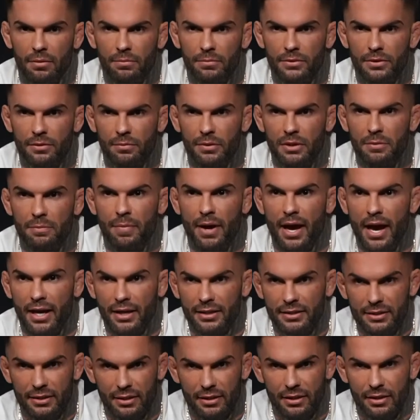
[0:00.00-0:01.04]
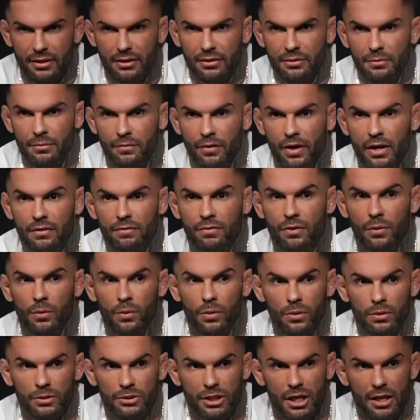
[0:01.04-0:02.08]
to be back to fighting for a
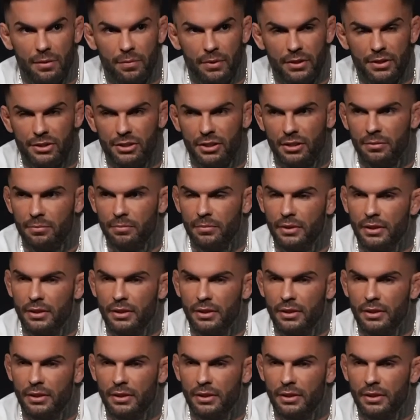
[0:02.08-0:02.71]
world championship,